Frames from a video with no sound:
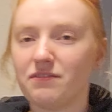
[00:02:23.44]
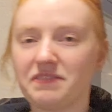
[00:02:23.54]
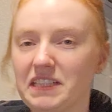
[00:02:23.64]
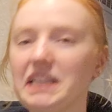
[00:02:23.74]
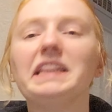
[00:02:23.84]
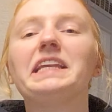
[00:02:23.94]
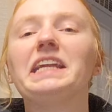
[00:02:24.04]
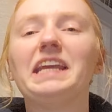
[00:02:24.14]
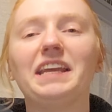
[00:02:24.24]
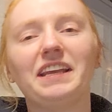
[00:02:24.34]
of
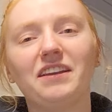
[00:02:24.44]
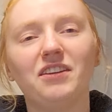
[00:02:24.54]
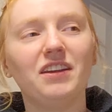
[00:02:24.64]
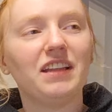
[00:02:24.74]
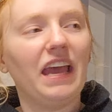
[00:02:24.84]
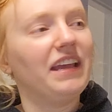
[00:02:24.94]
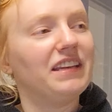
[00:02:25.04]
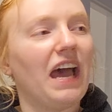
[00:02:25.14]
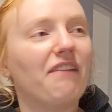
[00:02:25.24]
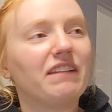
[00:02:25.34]
cleaning
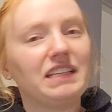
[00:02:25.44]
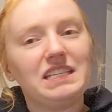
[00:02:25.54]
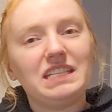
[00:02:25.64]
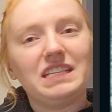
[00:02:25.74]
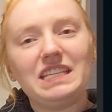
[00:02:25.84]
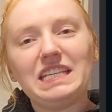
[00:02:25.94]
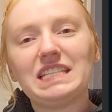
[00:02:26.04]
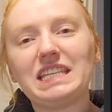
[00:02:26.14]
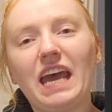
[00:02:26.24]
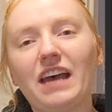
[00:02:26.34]
and have like D&D
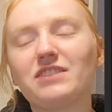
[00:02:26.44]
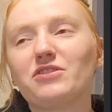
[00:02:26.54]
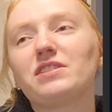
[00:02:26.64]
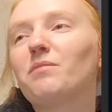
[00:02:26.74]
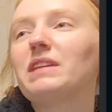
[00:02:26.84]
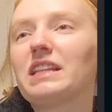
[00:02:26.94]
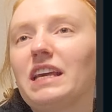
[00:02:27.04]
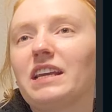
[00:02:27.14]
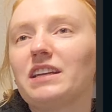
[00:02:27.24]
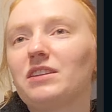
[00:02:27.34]
stats or something
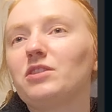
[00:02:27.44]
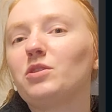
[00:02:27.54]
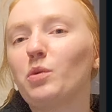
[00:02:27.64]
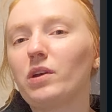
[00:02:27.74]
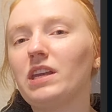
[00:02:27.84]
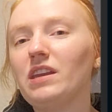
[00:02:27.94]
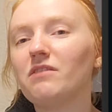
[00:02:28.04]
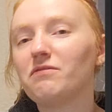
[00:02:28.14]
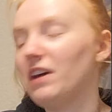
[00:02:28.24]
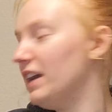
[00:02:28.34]
like quirky
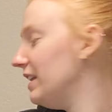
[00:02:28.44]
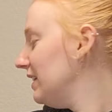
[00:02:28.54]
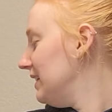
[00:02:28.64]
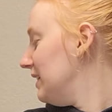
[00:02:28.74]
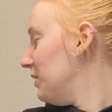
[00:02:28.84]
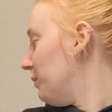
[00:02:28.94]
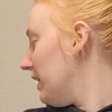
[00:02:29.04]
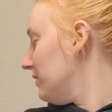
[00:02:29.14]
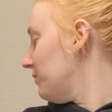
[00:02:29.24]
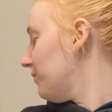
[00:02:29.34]
and fun.
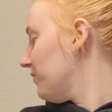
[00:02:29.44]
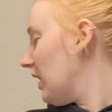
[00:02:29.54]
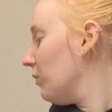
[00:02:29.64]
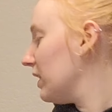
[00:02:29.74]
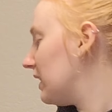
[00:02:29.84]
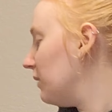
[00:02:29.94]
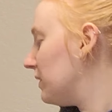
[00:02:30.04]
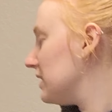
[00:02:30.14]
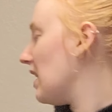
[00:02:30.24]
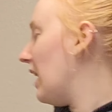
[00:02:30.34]
But I want to keep
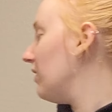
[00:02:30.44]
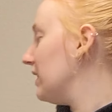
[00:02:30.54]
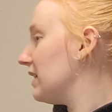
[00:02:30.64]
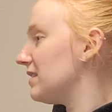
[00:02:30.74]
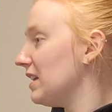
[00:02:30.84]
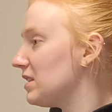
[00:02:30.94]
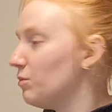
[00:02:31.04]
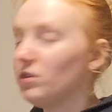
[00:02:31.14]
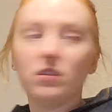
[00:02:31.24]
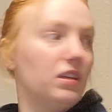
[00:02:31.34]
this out and
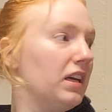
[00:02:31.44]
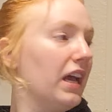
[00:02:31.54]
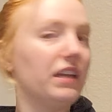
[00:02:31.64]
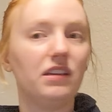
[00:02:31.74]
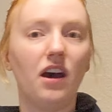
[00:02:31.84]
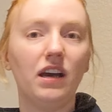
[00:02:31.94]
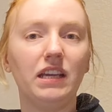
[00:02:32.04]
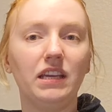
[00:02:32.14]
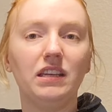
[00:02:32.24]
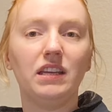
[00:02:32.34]
accessible and not
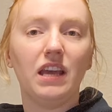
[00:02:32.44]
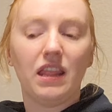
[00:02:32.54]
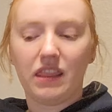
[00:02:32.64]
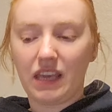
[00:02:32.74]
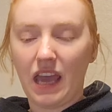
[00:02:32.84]
in the